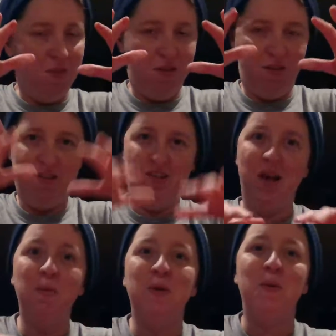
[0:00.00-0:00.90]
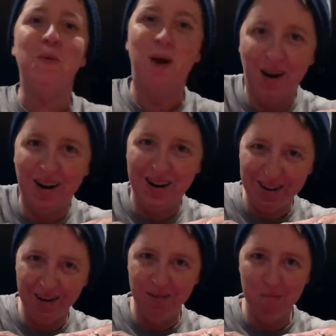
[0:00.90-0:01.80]
seminal work
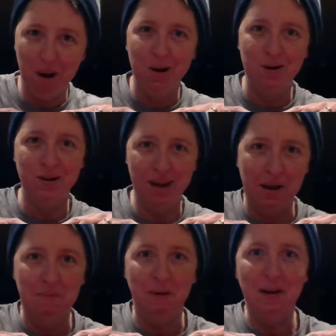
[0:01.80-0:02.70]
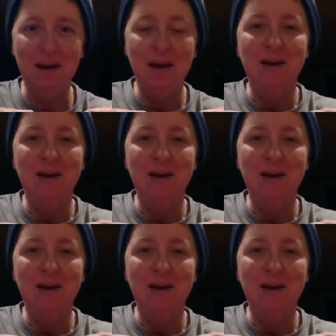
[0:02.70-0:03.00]
in modern gaming.